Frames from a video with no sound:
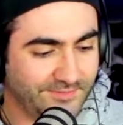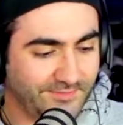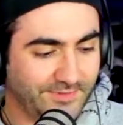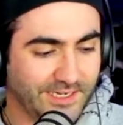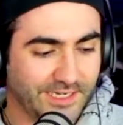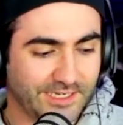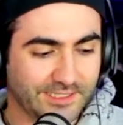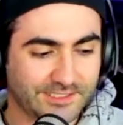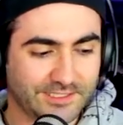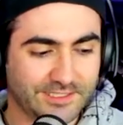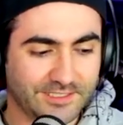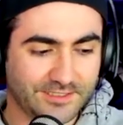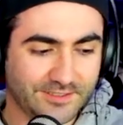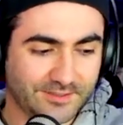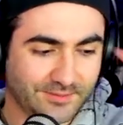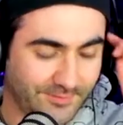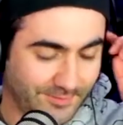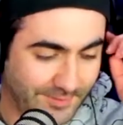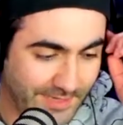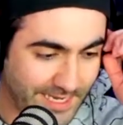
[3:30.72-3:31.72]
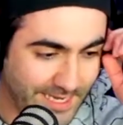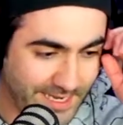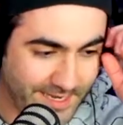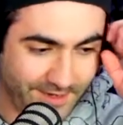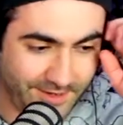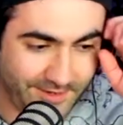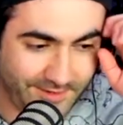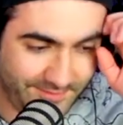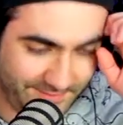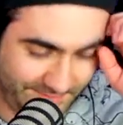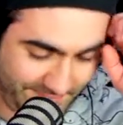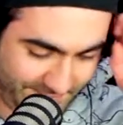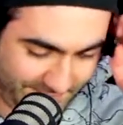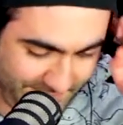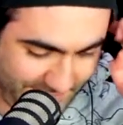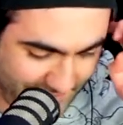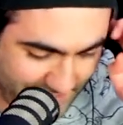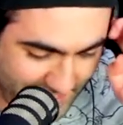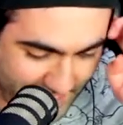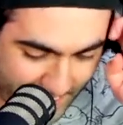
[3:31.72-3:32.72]
finished. Wow.
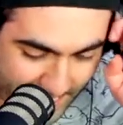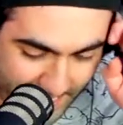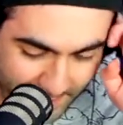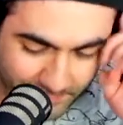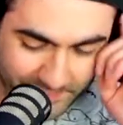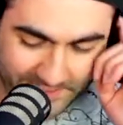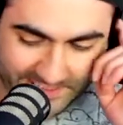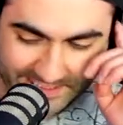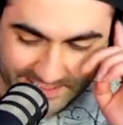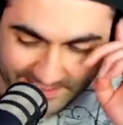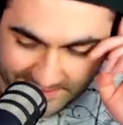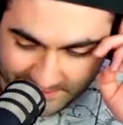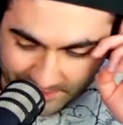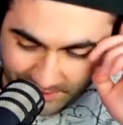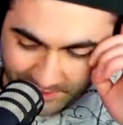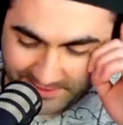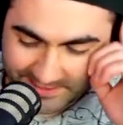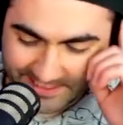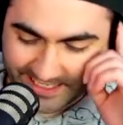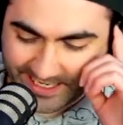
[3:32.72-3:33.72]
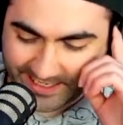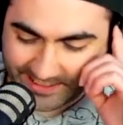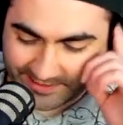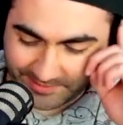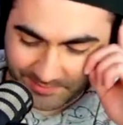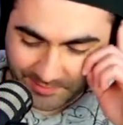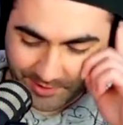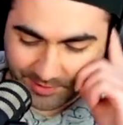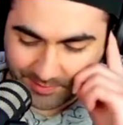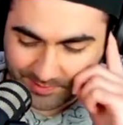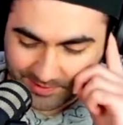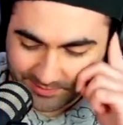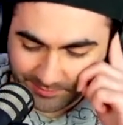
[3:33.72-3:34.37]
Hey, we're still in lockdown at the moment.